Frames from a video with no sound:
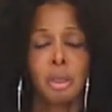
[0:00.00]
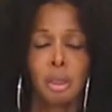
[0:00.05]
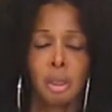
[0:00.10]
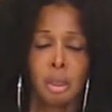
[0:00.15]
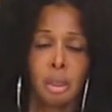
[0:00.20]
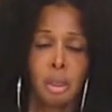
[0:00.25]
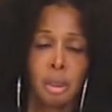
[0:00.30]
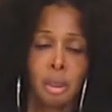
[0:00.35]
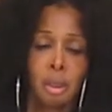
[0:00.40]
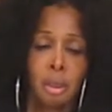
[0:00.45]

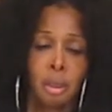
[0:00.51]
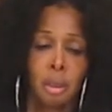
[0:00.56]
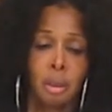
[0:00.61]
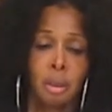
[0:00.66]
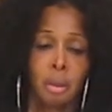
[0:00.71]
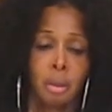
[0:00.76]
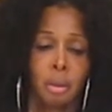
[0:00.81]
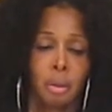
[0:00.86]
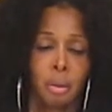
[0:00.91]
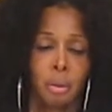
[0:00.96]

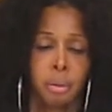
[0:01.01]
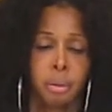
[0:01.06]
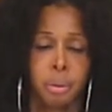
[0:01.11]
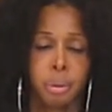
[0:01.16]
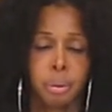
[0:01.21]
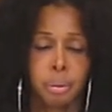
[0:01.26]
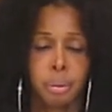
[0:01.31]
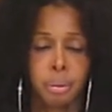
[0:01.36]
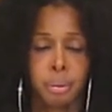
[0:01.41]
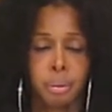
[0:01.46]

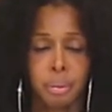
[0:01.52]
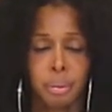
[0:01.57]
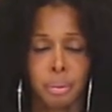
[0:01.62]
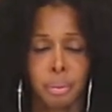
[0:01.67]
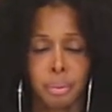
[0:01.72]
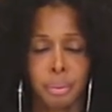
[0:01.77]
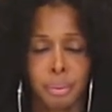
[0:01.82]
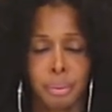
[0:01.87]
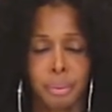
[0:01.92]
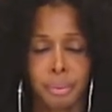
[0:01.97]

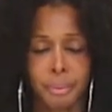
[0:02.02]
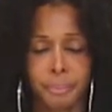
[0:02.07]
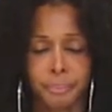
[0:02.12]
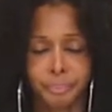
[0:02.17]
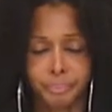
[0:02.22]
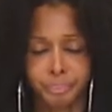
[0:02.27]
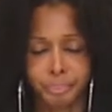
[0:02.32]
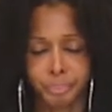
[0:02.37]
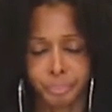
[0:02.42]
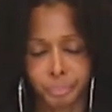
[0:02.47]

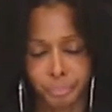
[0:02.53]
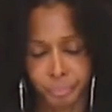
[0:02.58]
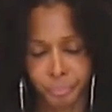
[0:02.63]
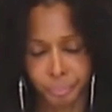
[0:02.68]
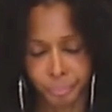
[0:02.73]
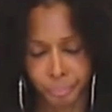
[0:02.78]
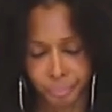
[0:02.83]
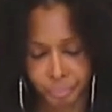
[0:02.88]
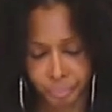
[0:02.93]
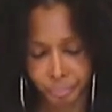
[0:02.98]

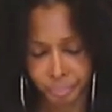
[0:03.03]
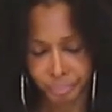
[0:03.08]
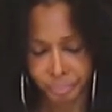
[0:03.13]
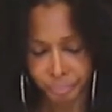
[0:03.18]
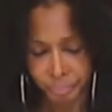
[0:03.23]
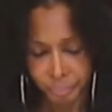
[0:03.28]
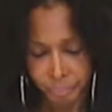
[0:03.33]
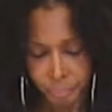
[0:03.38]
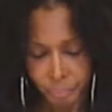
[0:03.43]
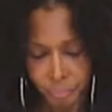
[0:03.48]

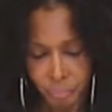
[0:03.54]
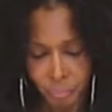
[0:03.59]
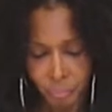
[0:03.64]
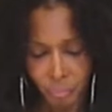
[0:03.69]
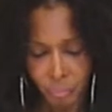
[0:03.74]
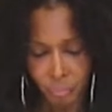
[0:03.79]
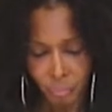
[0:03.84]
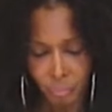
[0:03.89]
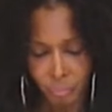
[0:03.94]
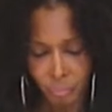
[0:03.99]

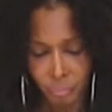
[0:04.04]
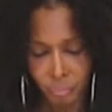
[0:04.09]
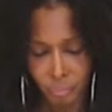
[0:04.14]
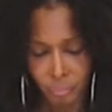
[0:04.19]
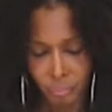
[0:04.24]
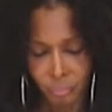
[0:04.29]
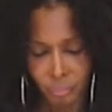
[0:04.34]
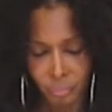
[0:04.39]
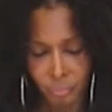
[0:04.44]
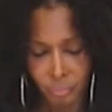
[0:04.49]

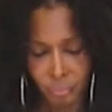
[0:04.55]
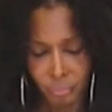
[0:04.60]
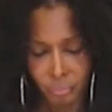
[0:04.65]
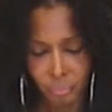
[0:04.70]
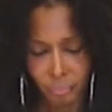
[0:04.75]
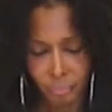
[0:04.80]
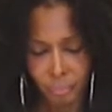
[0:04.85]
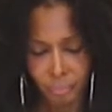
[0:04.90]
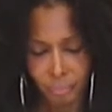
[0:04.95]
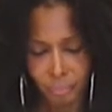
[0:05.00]

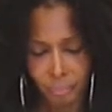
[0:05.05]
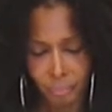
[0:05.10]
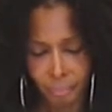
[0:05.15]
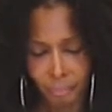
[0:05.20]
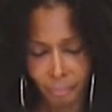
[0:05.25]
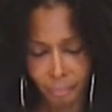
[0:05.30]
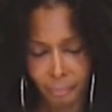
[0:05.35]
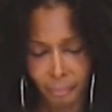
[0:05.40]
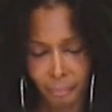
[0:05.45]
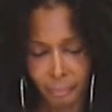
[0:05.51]

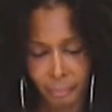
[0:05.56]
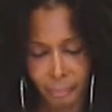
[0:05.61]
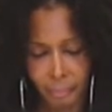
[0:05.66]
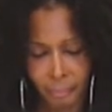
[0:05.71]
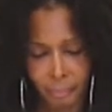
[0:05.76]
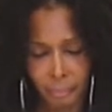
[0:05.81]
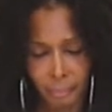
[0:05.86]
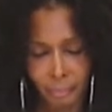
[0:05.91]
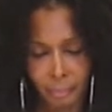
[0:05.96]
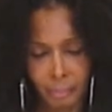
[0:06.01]

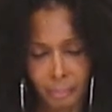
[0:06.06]
Nothing is said.